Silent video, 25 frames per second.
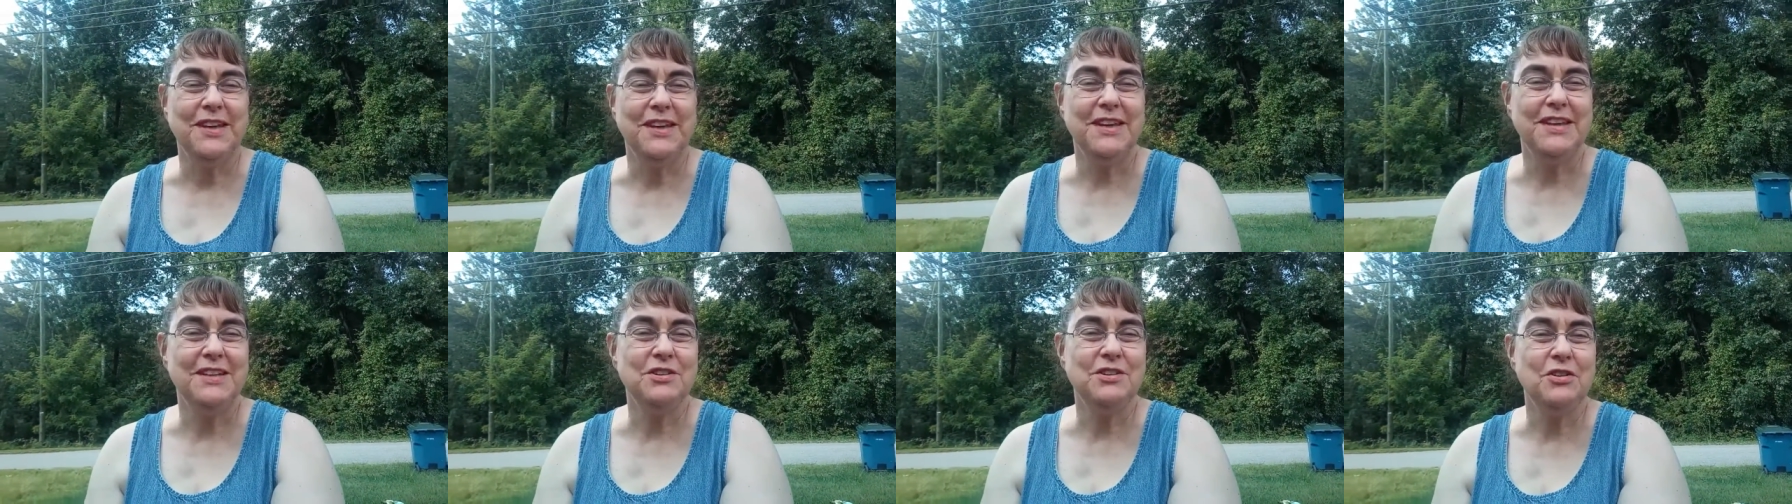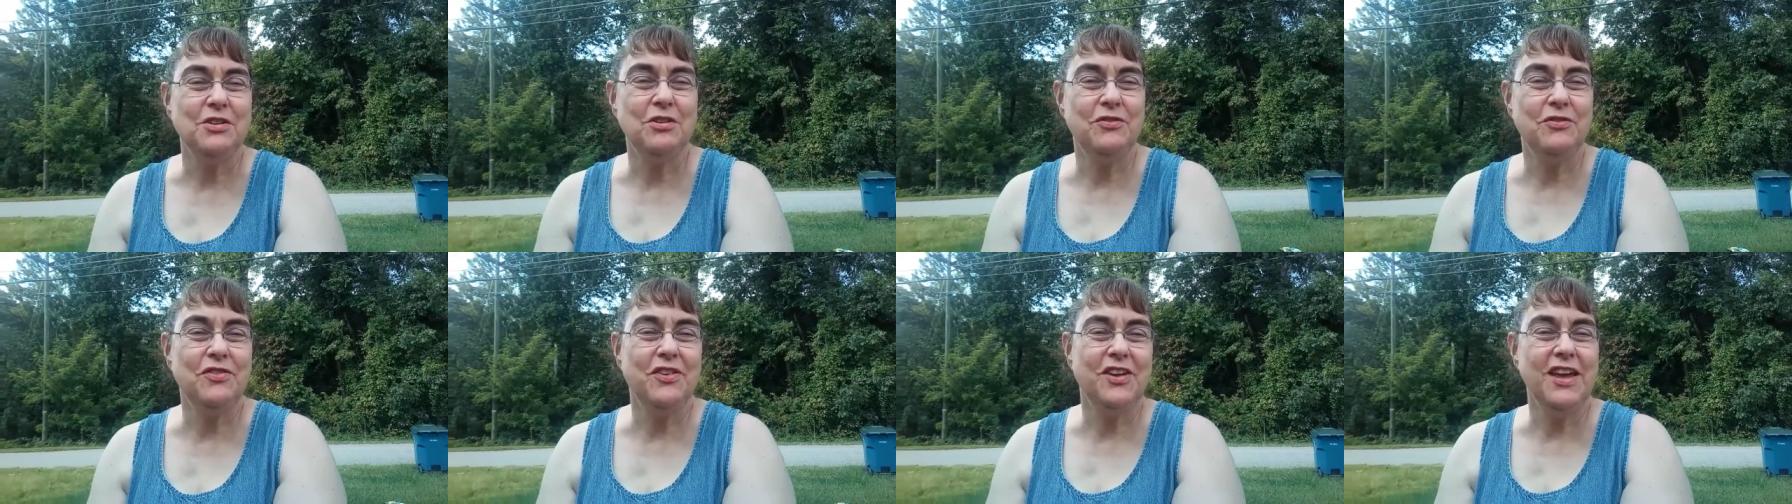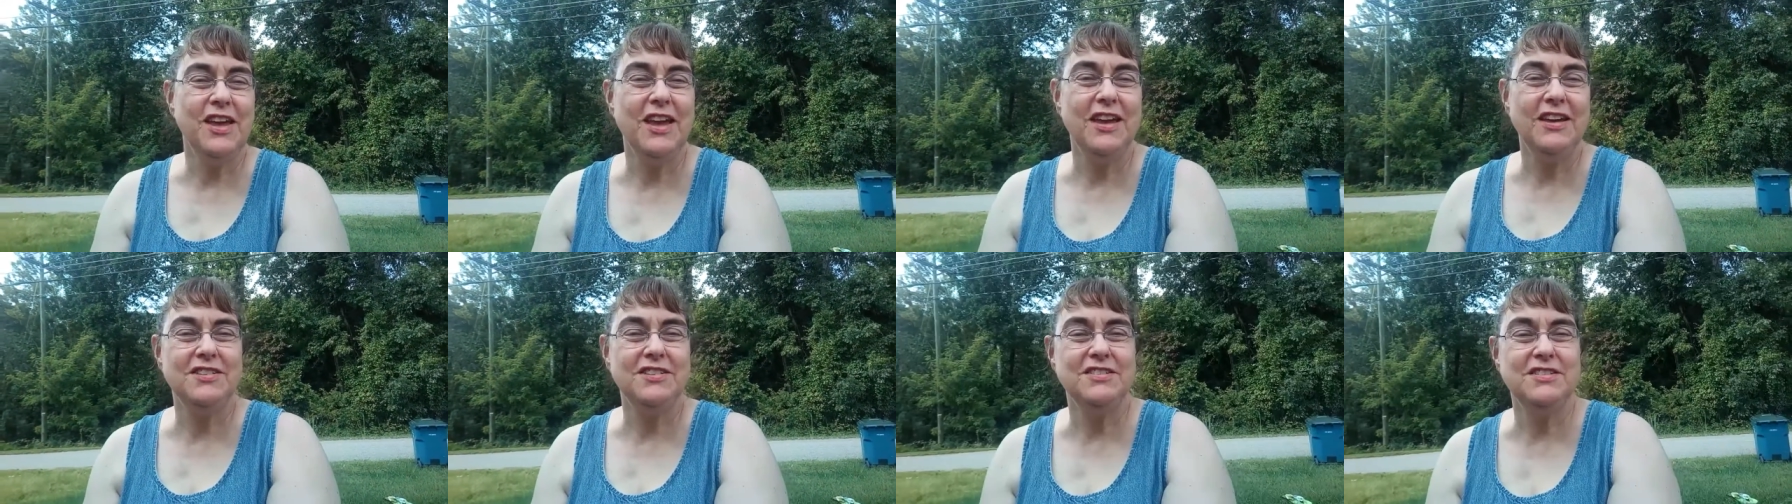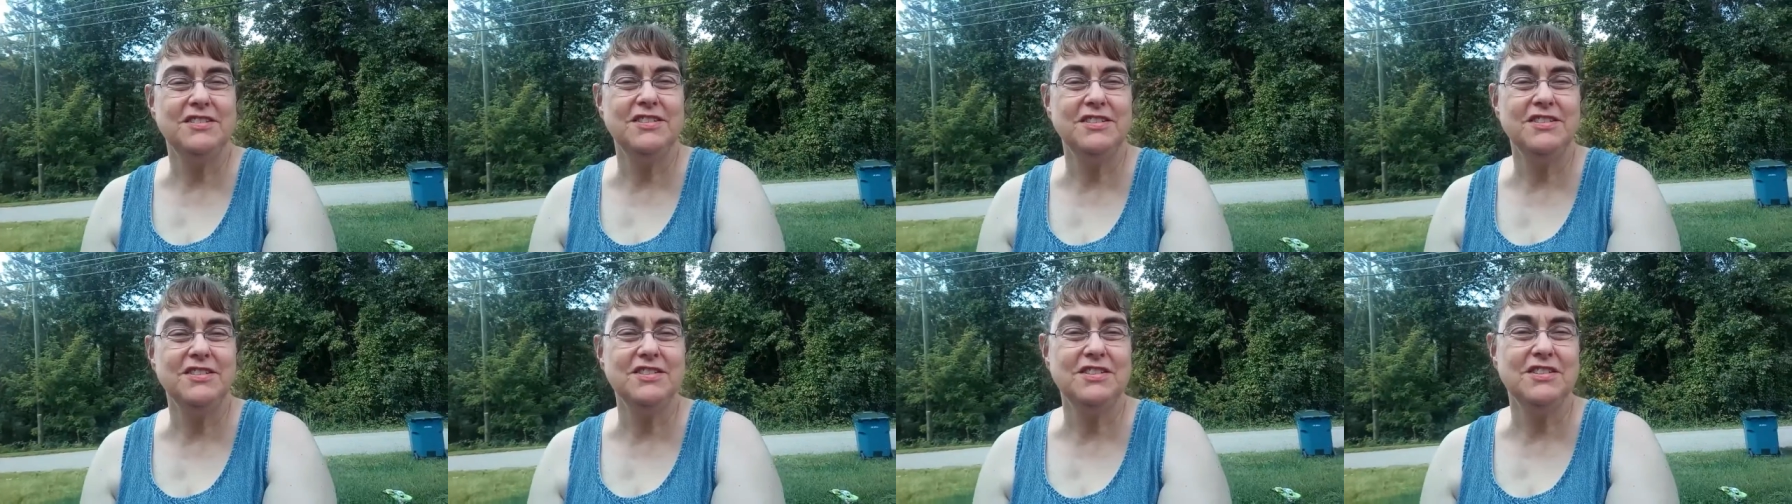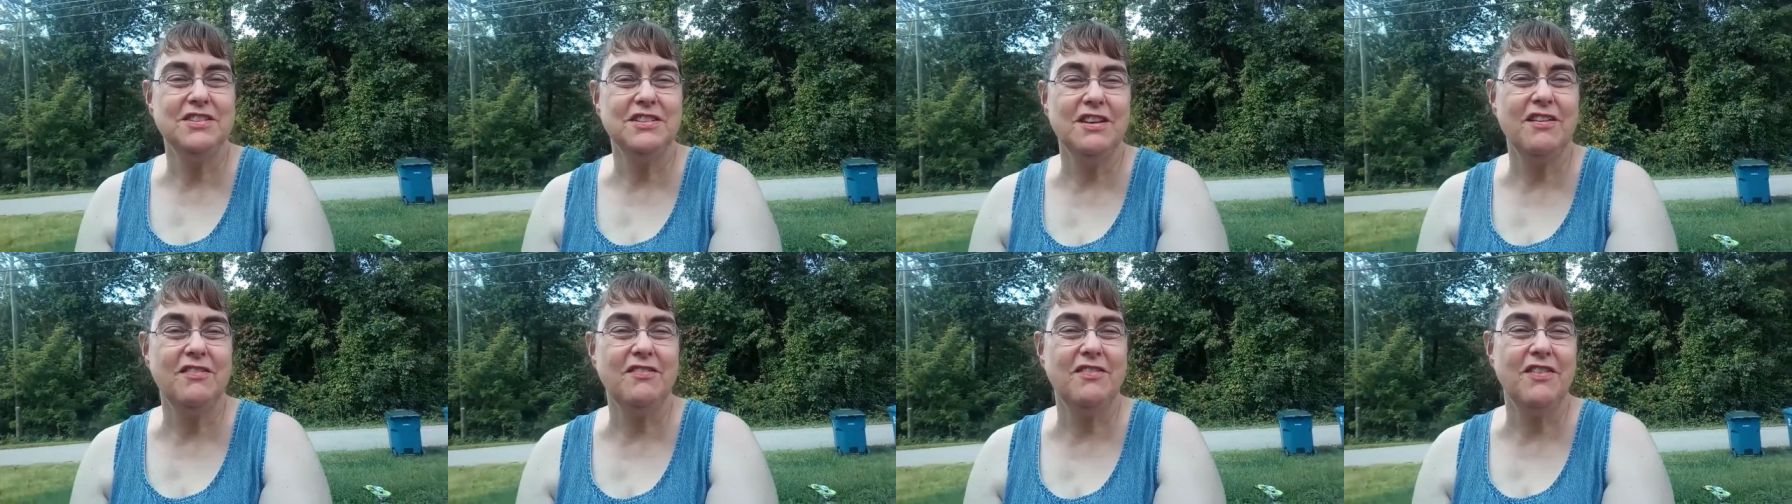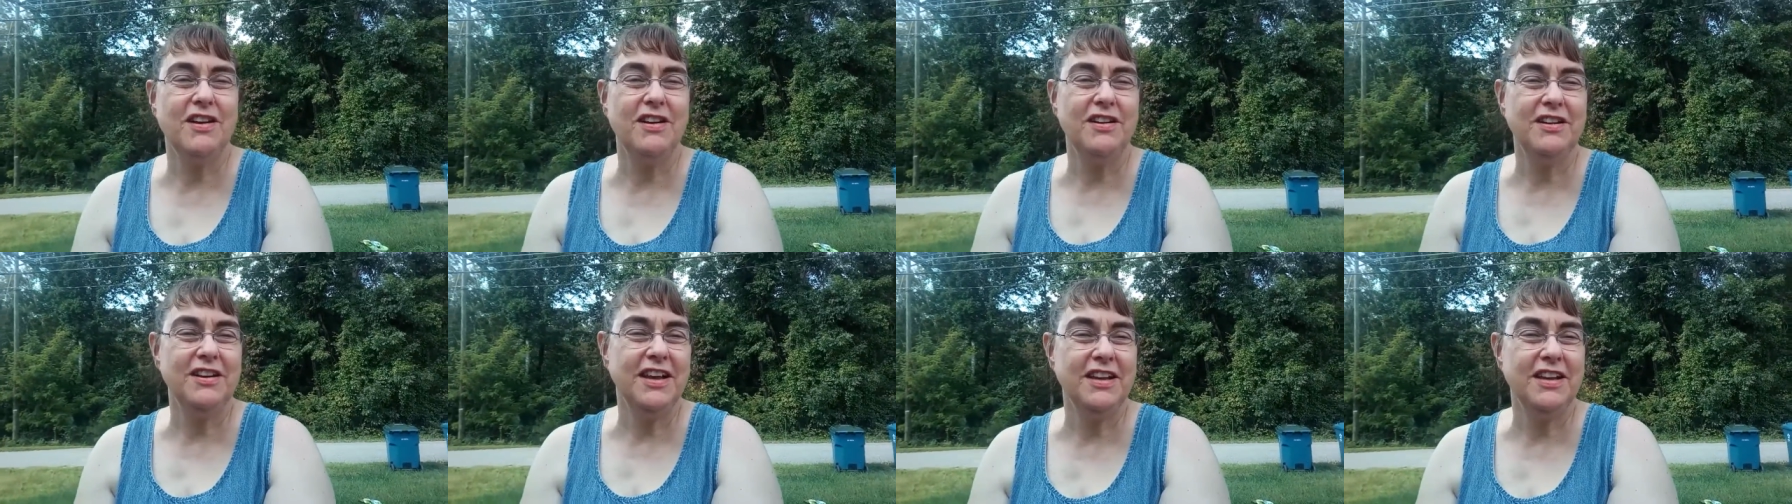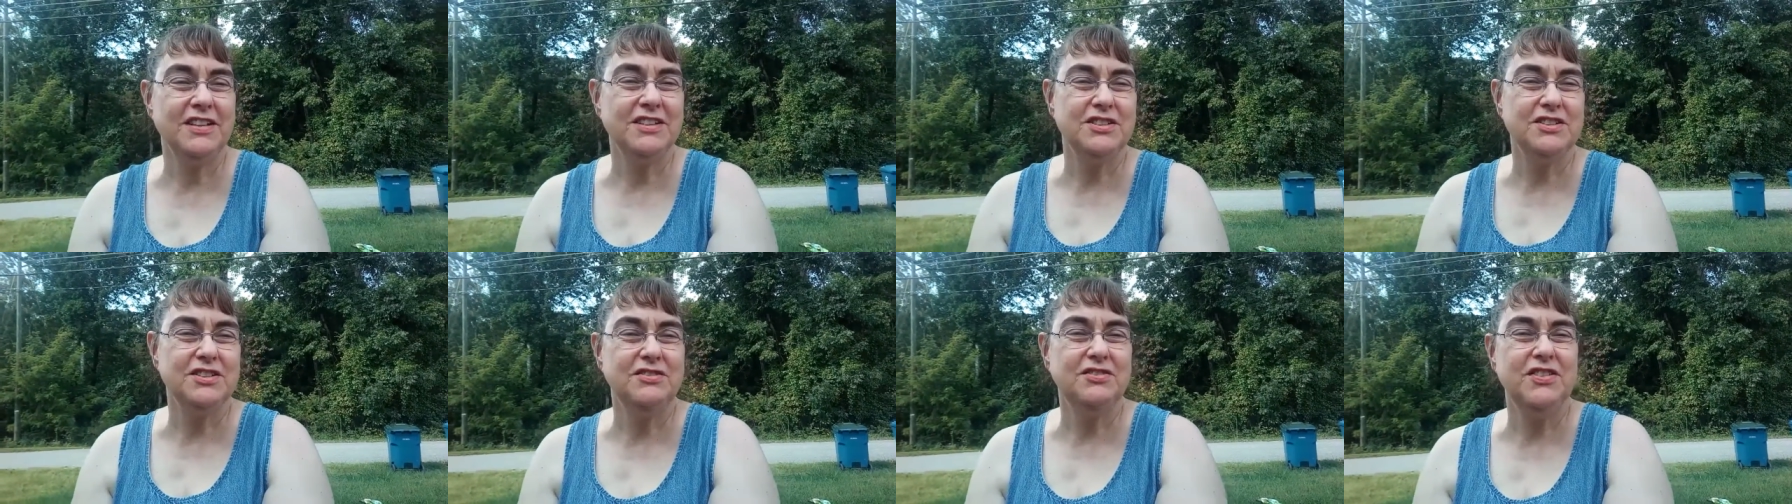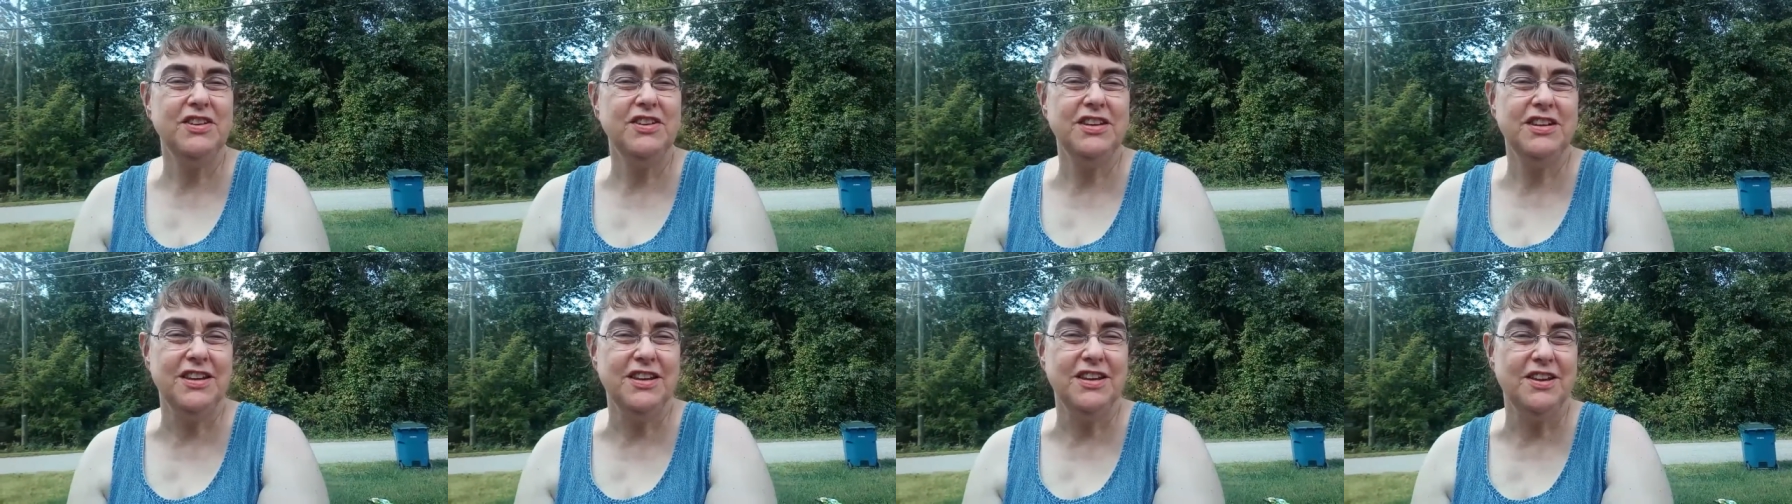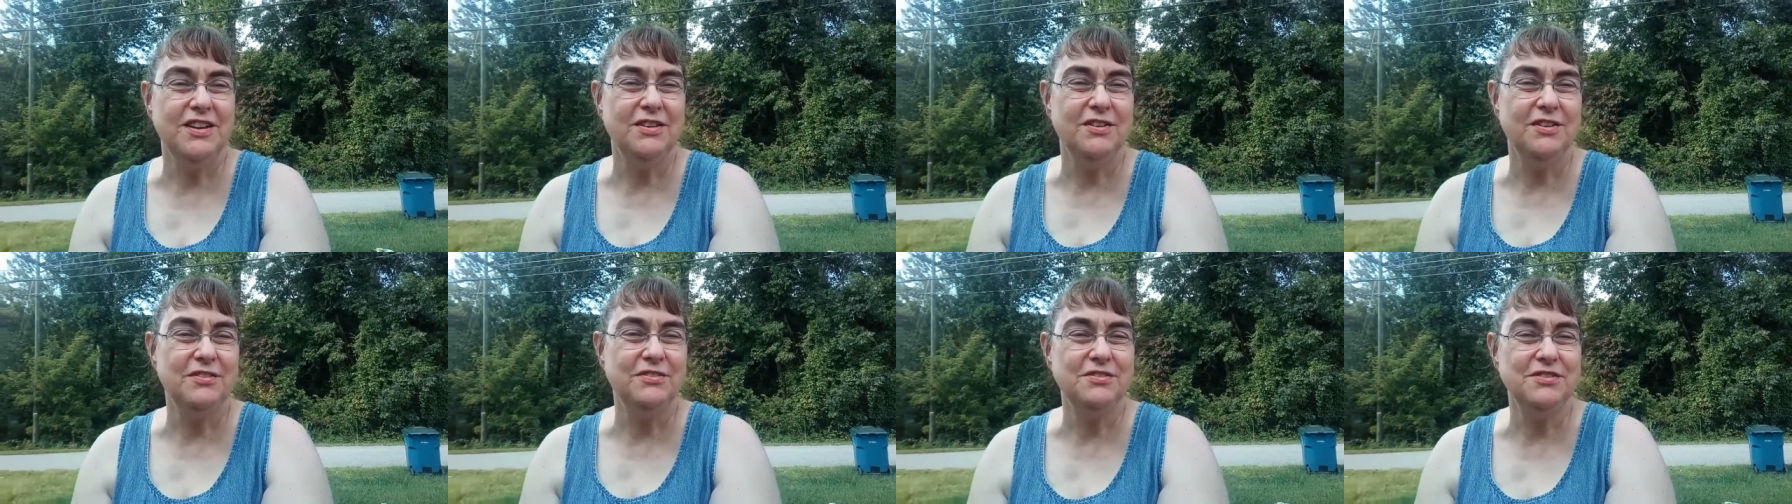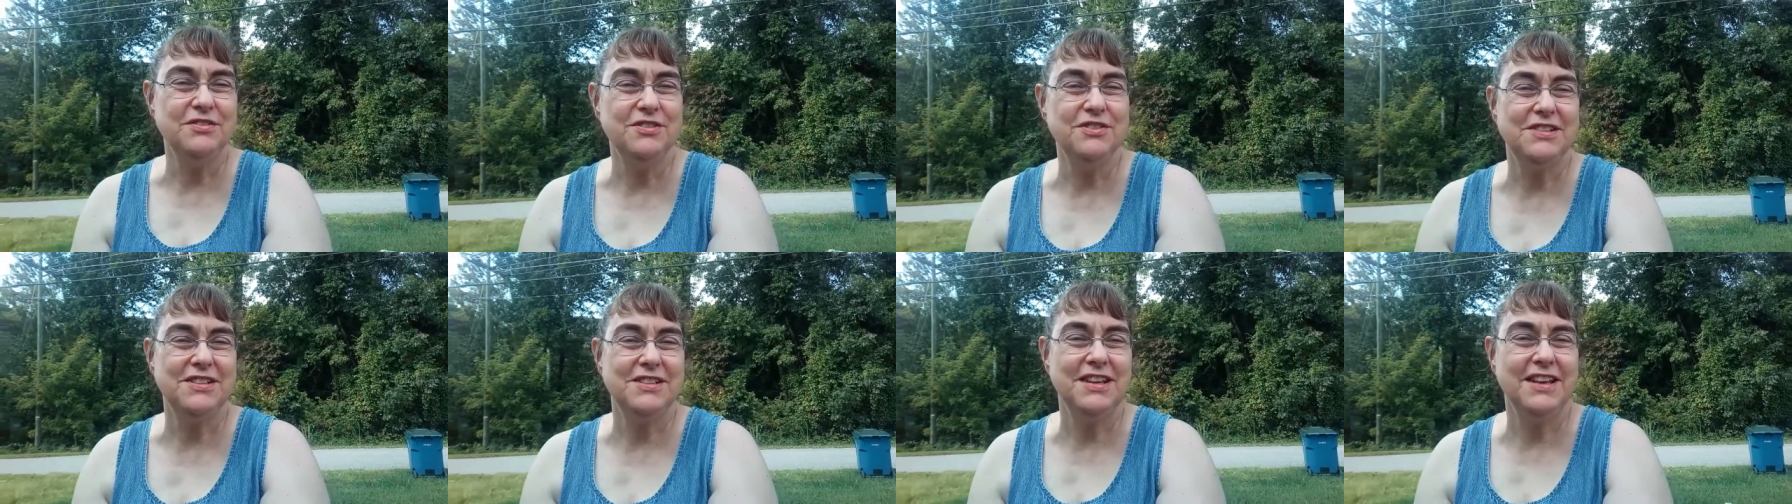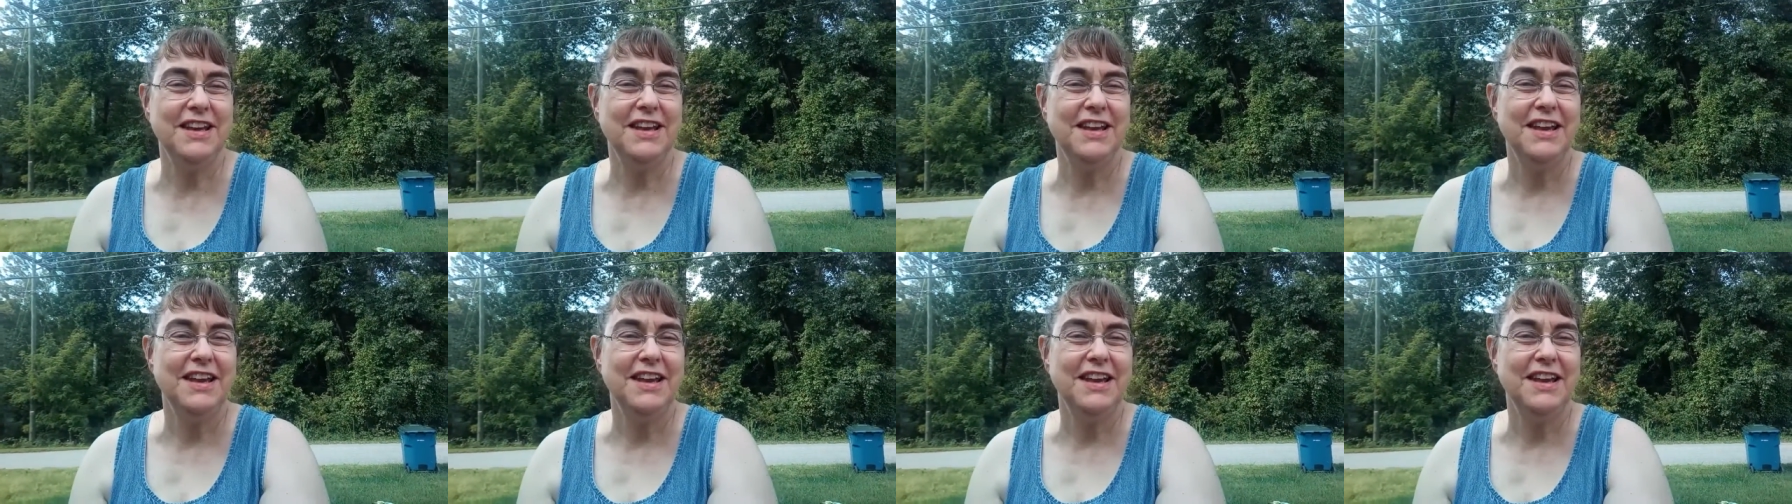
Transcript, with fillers: get notifications of our next videos.